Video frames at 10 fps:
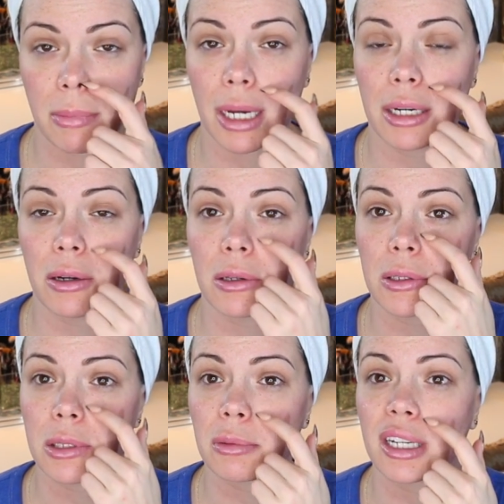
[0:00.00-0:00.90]
My
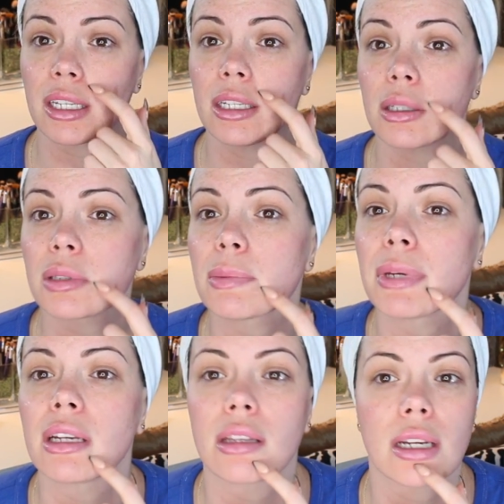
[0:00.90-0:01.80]
nose right here was
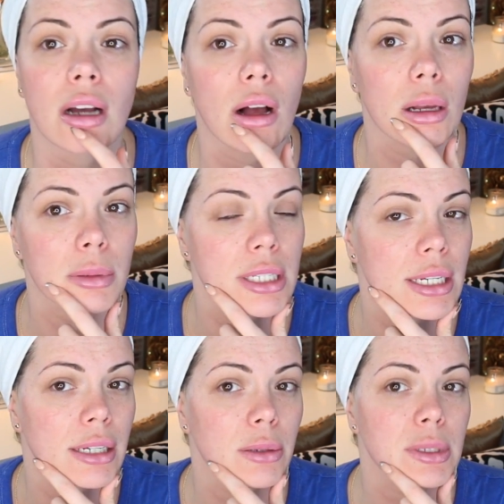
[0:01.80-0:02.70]
peeling, all was
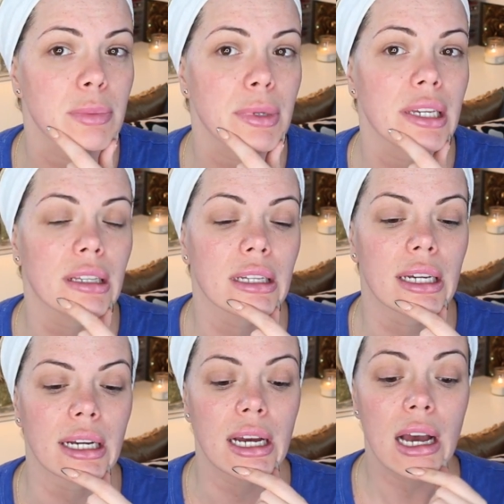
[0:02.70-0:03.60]
here was
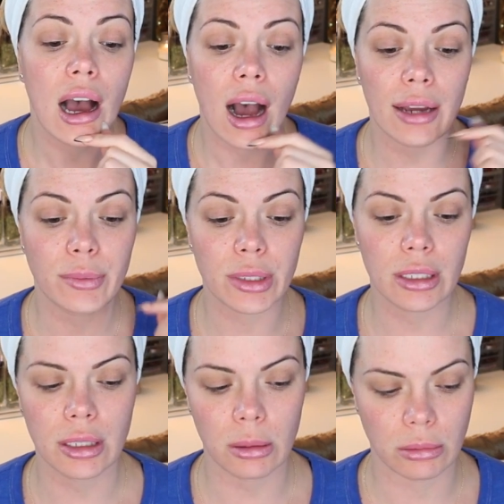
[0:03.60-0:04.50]
peeling. I
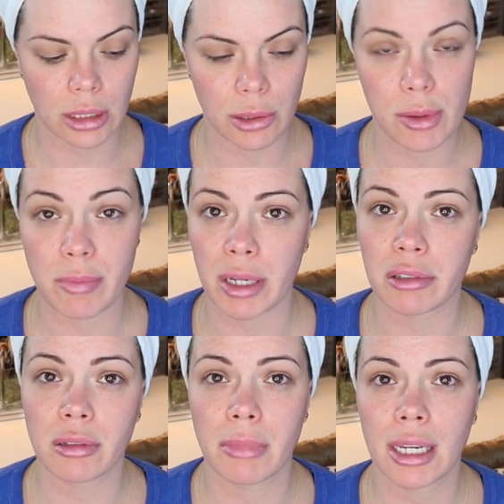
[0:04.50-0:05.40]
really could only use
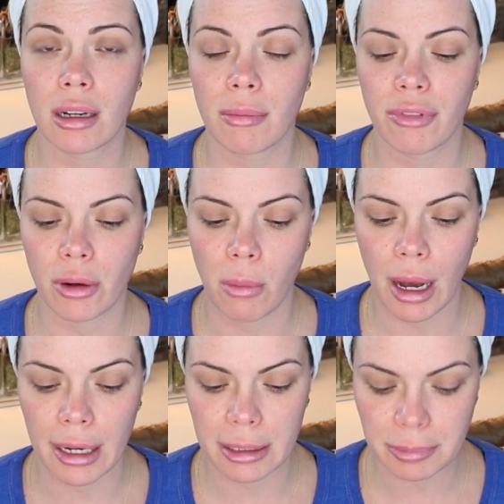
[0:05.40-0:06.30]
mineral makeup for a
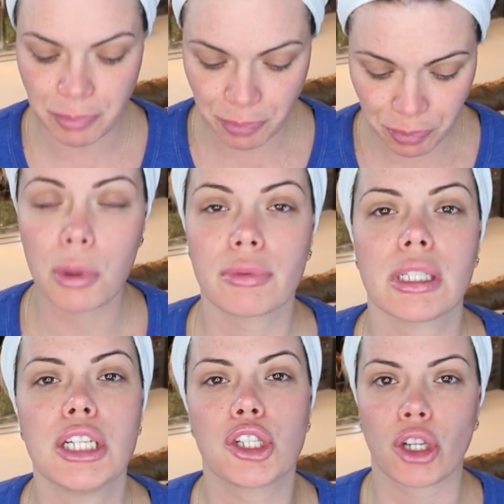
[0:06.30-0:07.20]
while. What
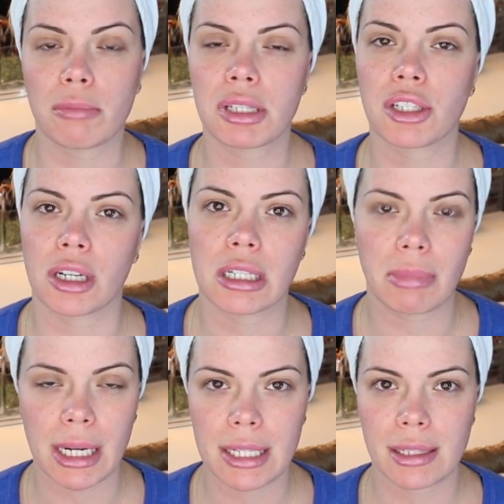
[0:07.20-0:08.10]
really jump started
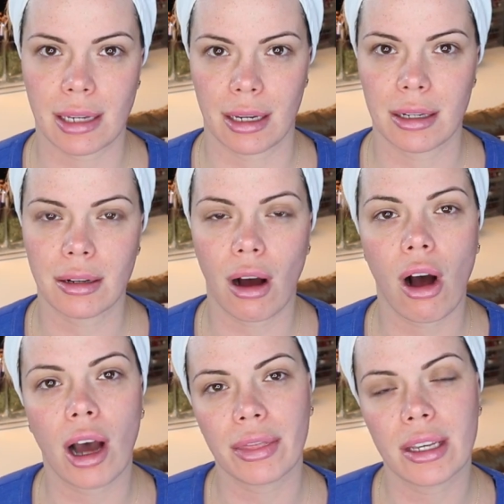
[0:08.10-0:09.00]
my skin
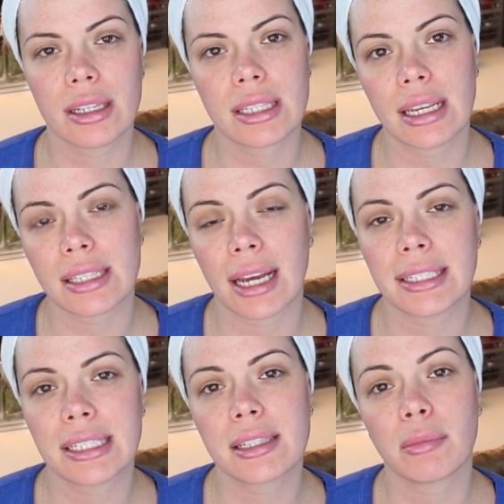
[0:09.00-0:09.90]
on this is I
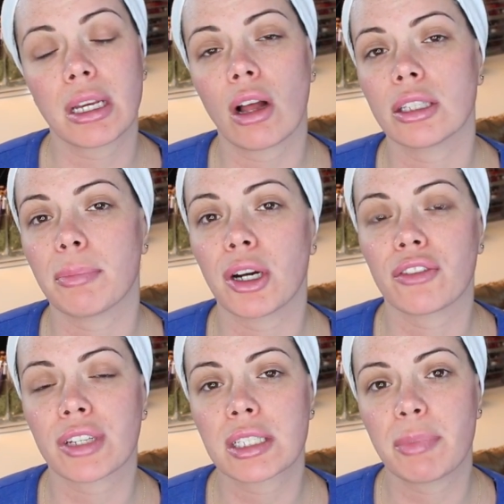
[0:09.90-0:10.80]
did something called a
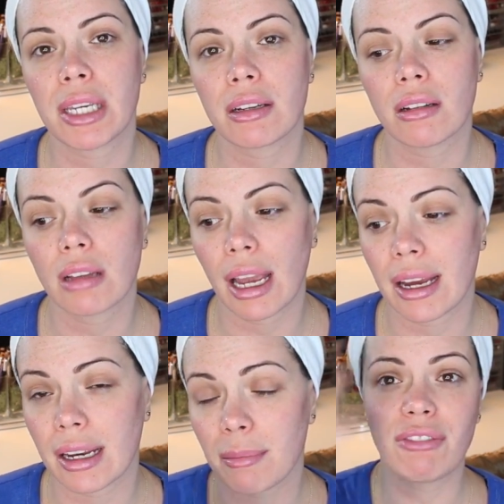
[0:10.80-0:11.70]
perfect peel
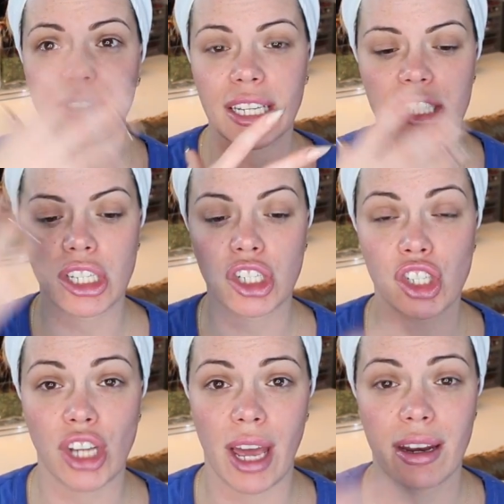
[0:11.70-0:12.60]
and my face
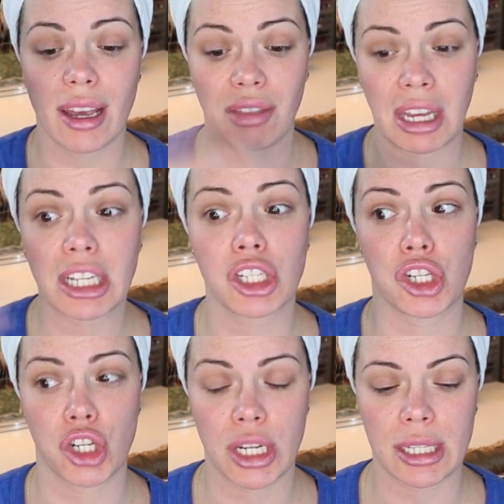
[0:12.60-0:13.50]
shed in like
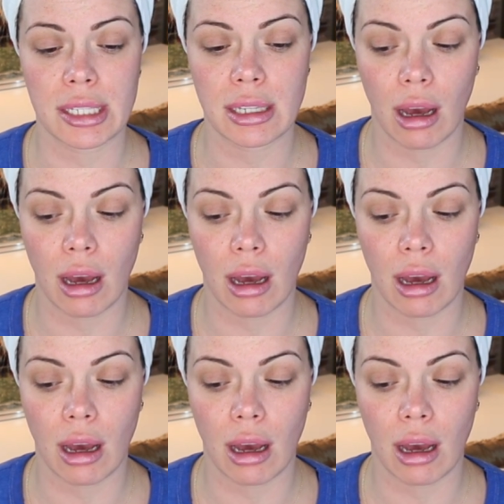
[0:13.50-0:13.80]
sheets.